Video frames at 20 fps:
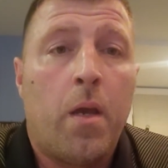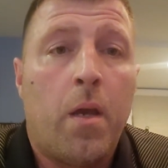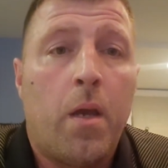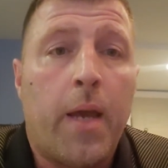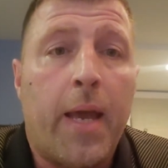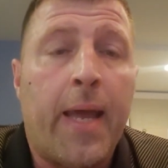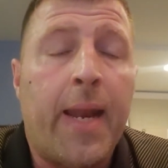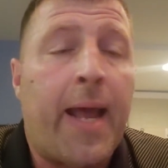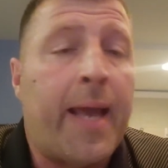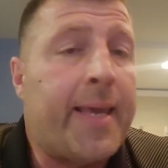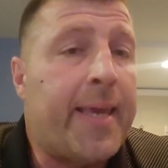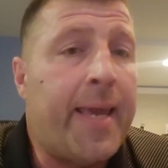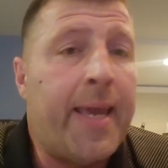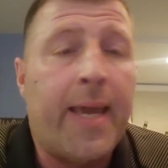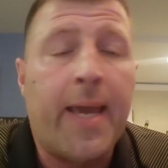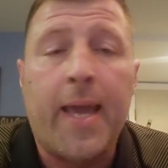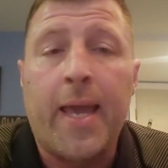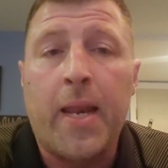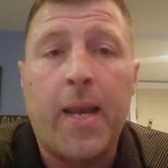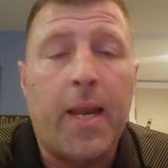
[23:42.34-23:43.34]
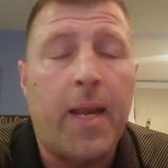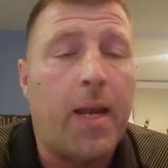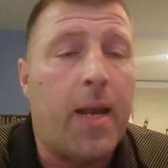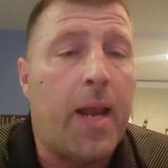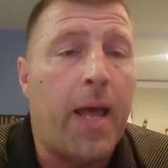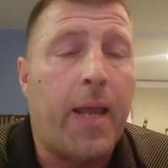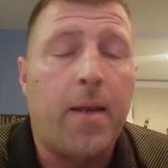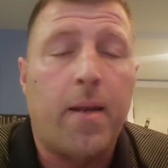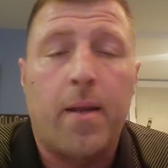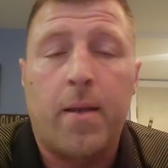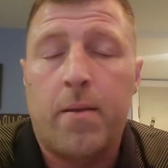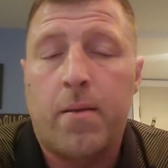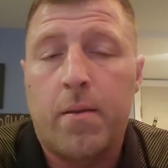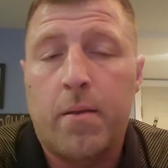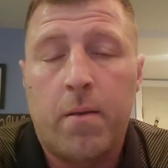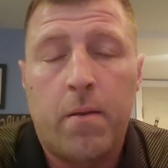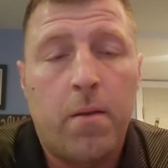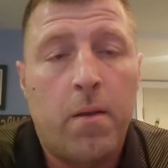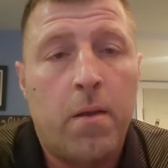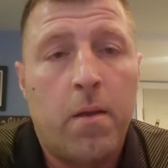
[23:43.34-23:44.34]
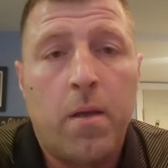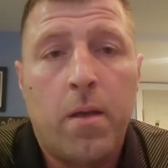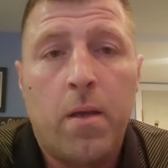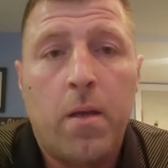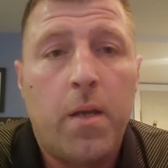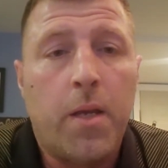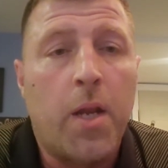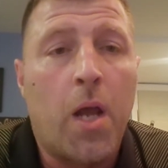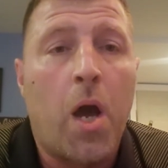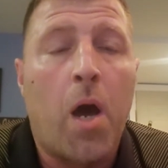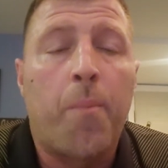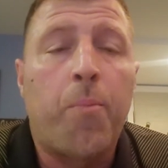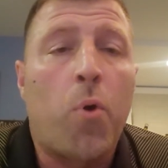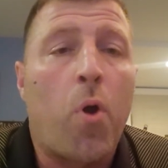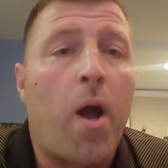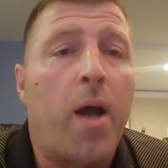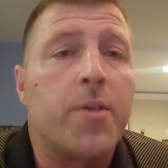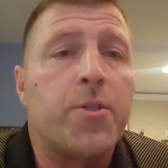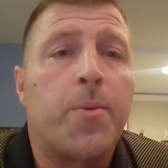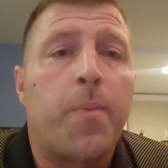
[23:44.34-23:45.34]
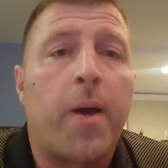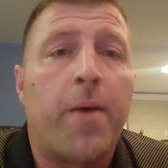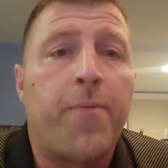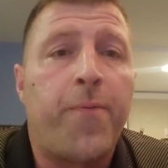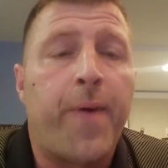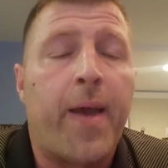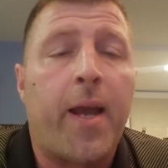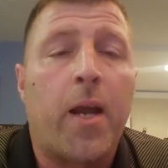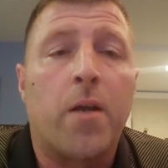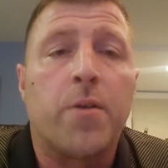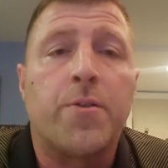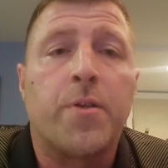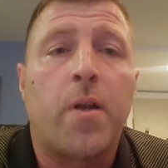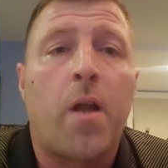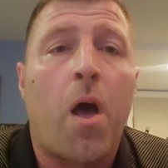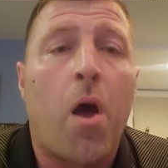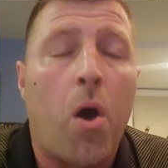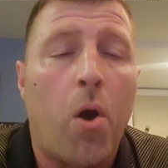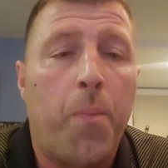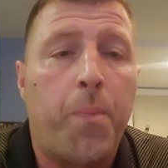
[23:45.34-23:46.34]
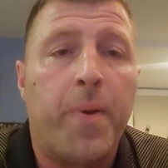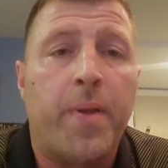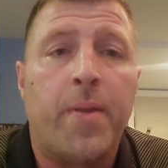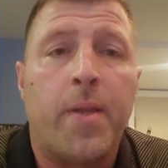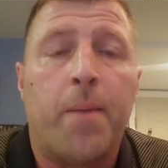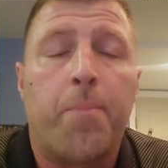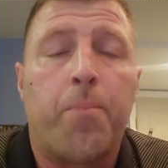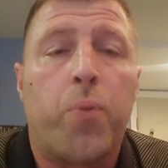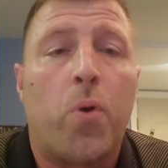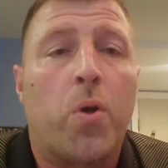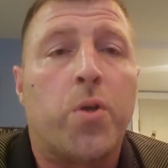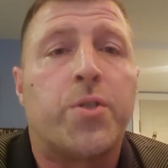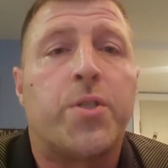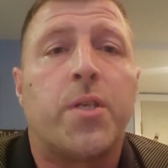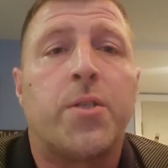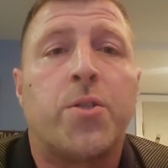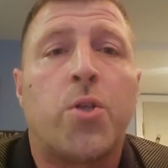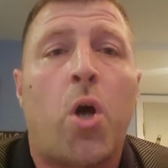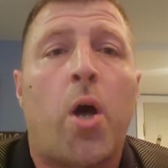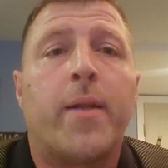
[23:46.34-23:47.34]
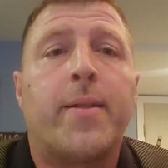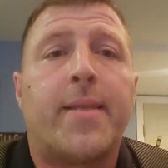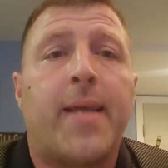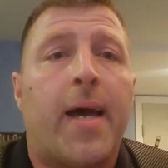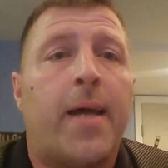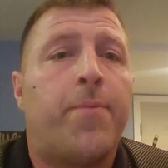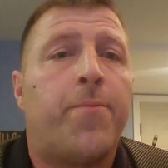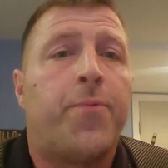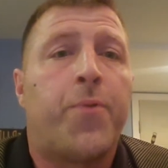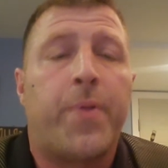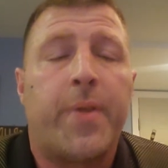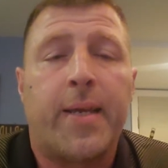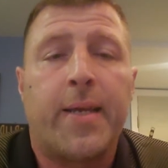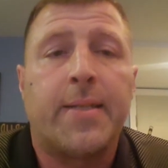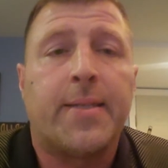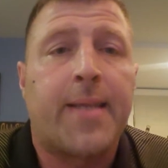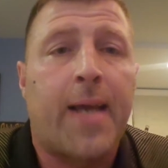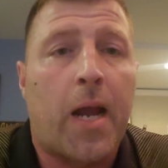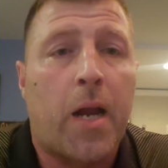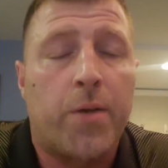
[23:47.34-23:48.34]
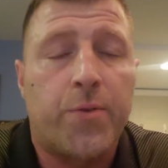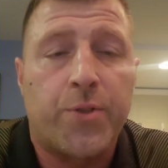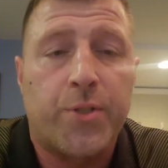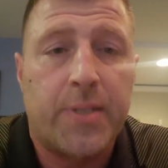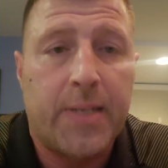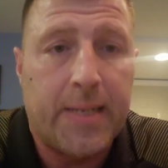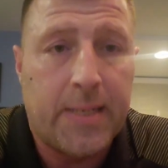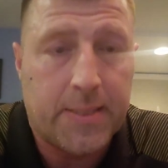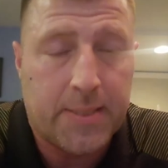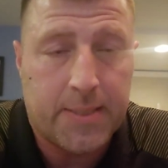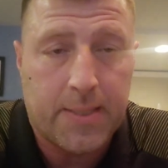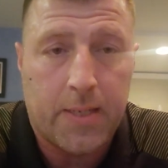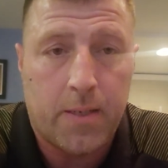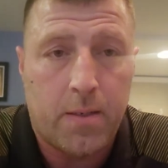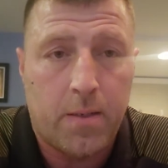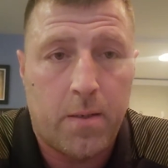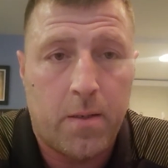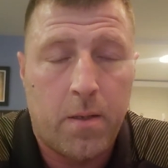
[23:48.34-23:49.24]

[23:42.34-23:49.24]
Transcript: And I can't, I'm crossing my fingers and hoping that Brooks is not done for the entire season.